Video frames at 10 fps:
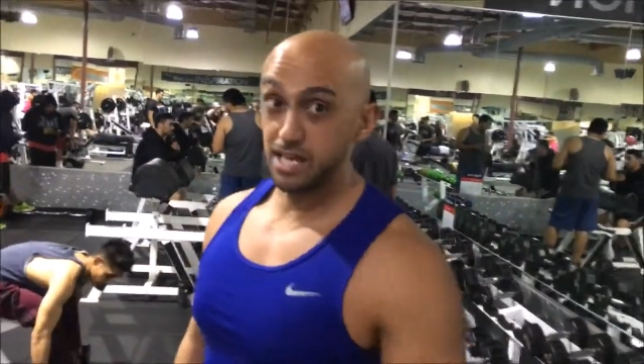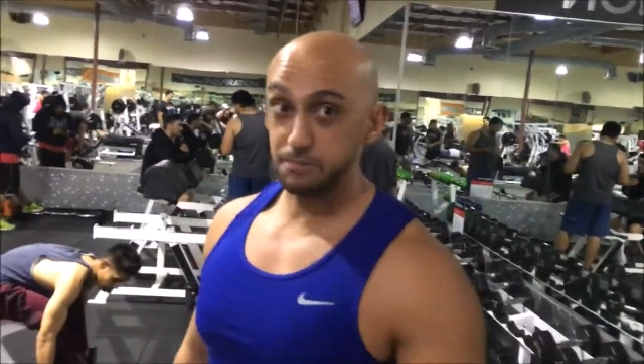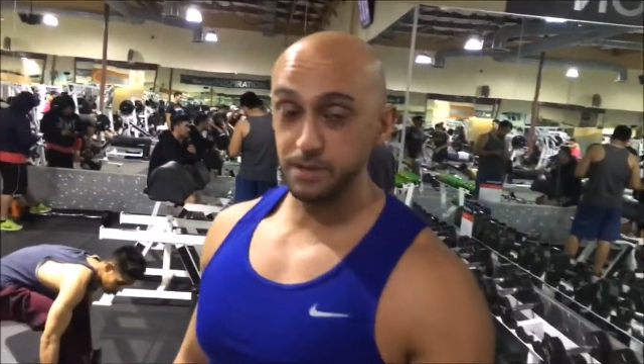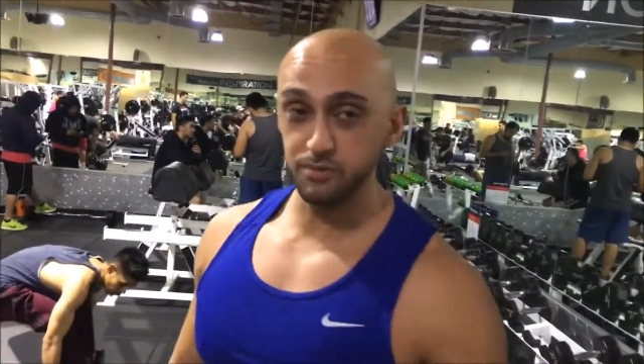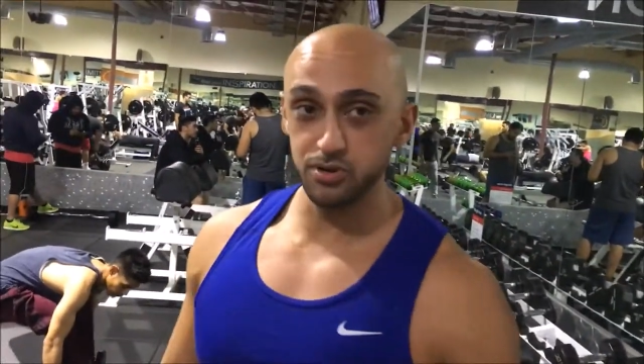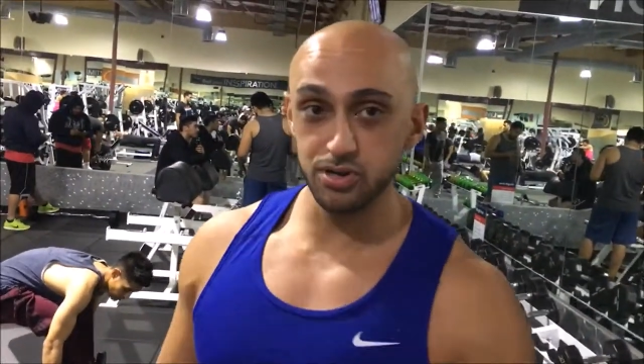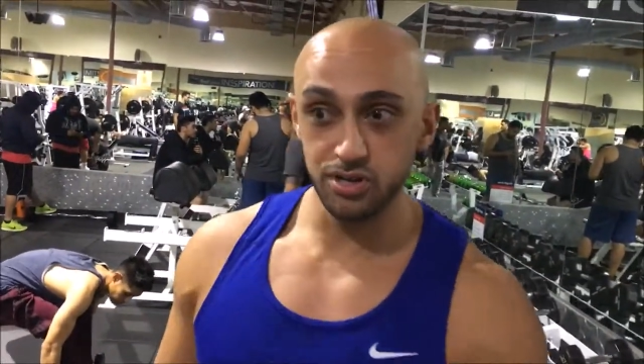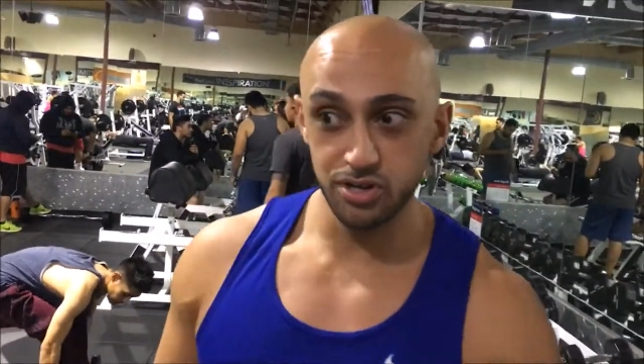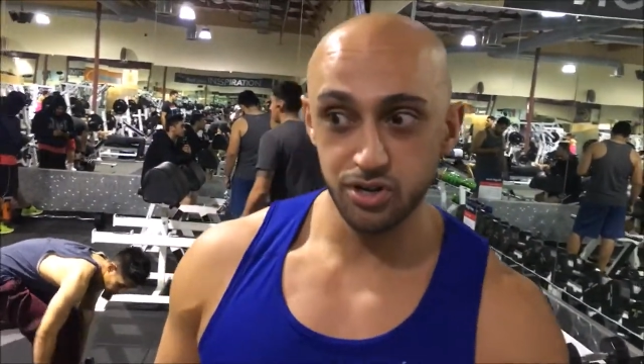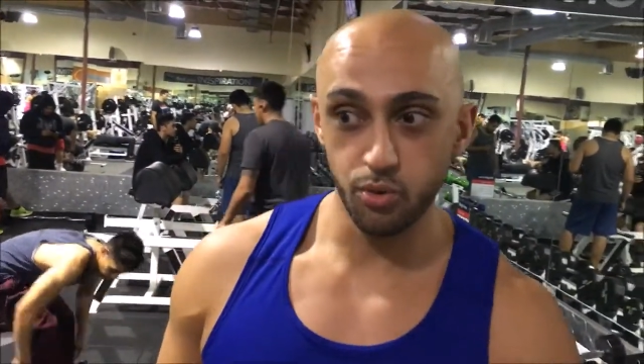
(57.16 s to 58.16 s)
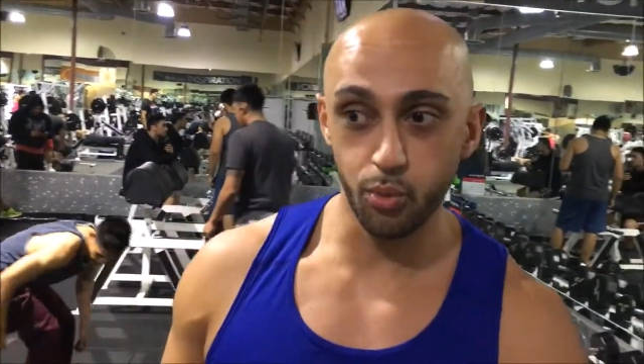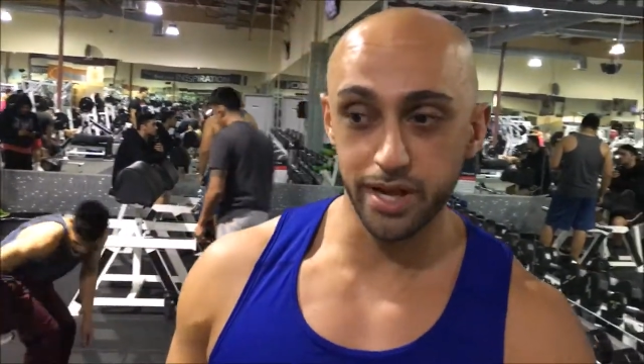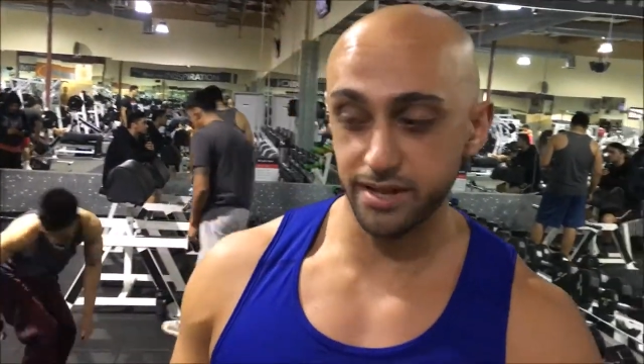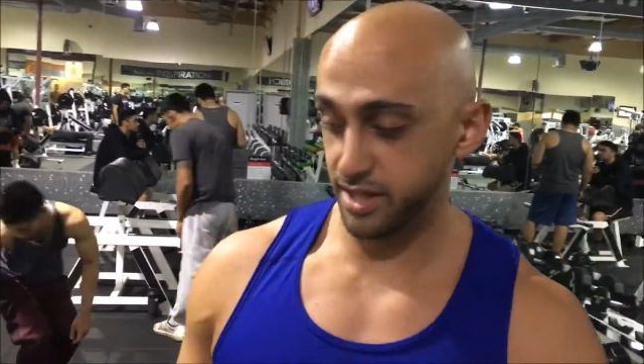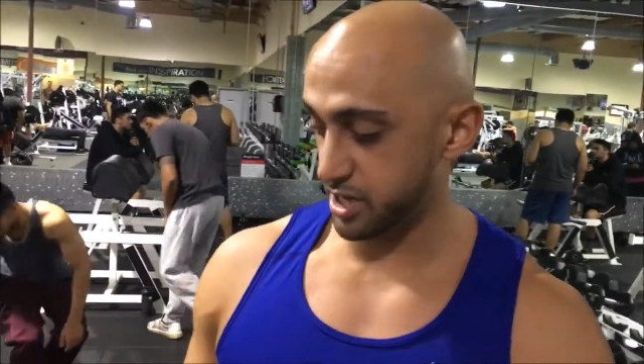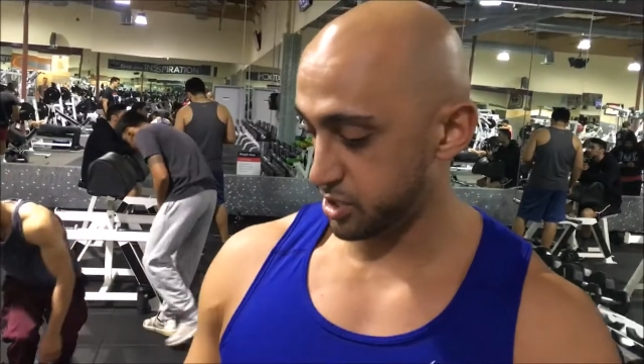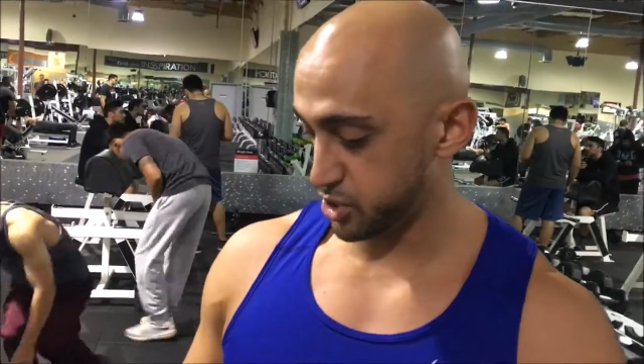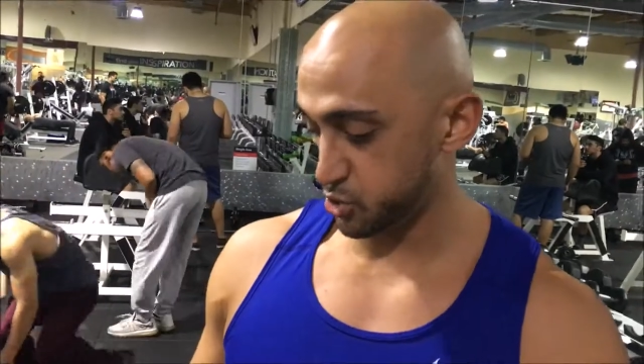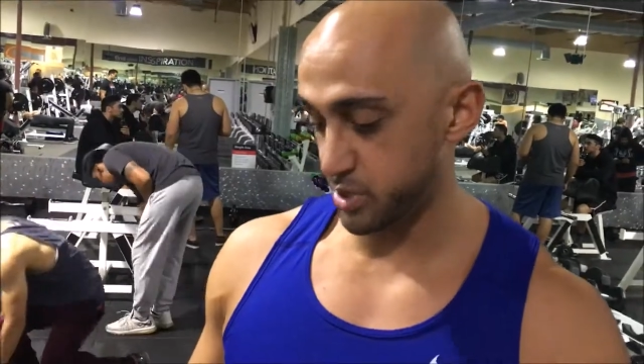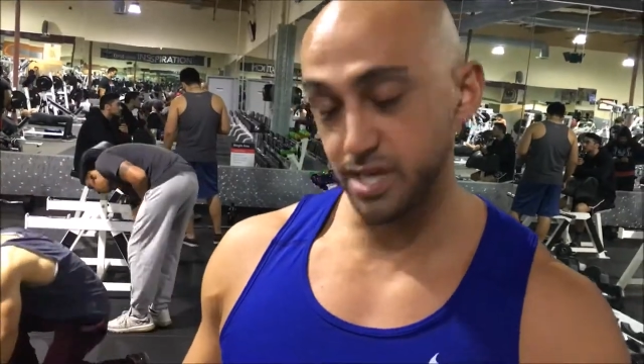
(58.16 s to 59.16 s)
a lot of people when they're
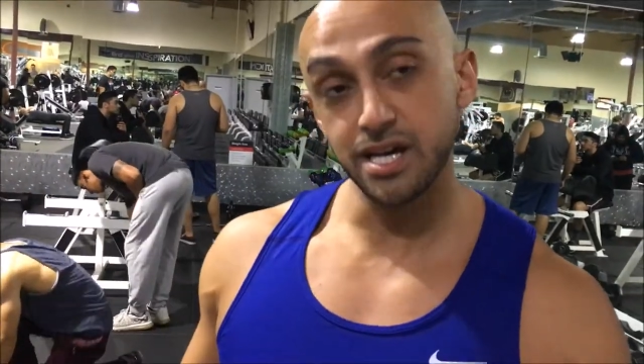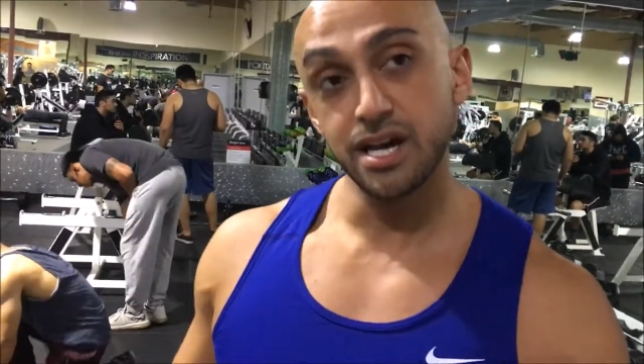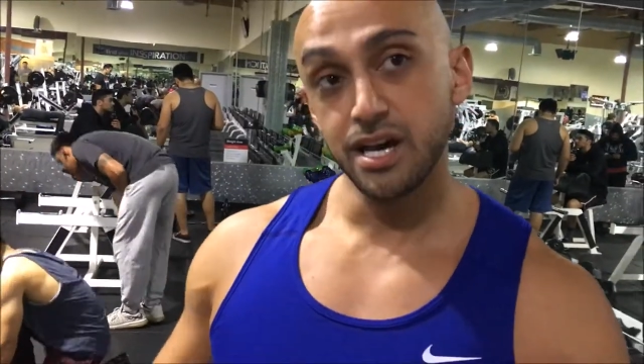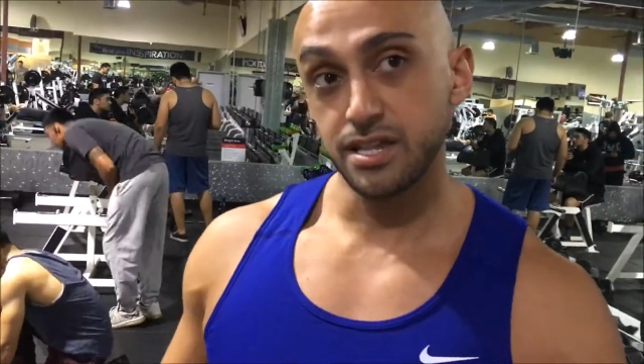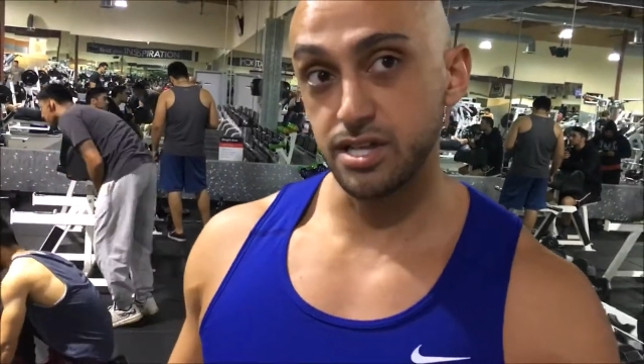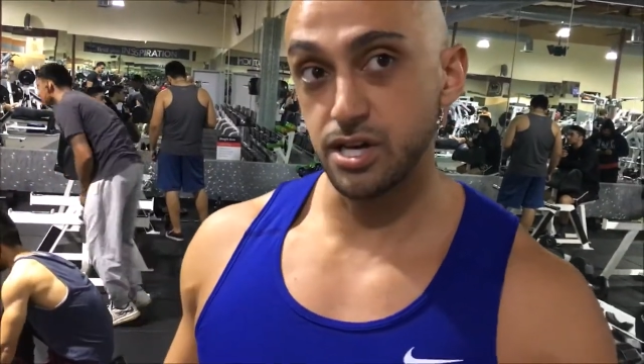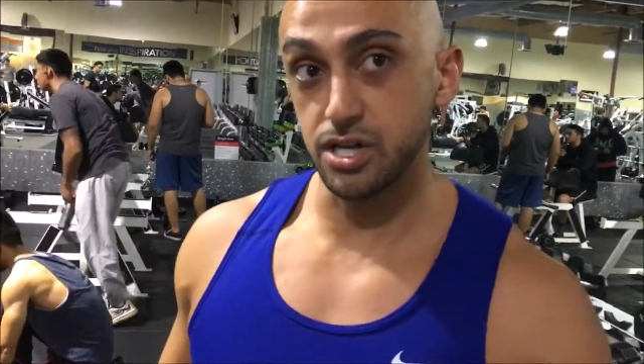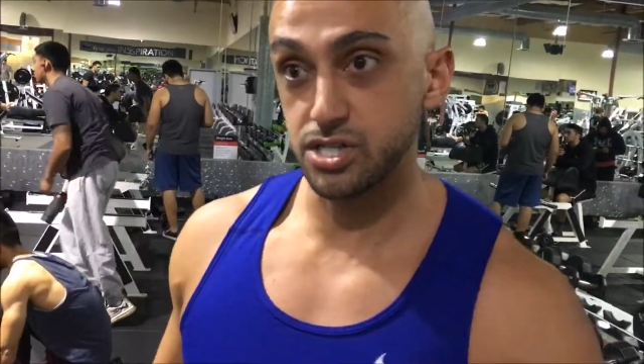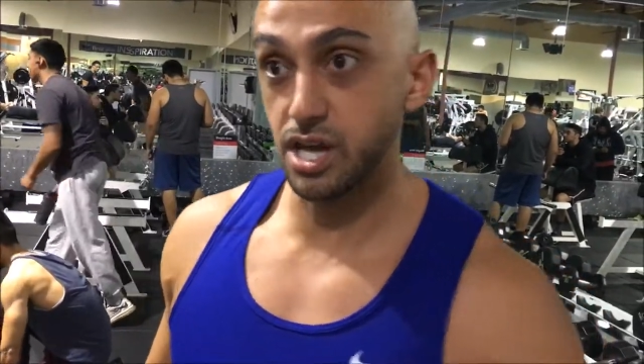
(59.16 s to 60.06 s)
doing the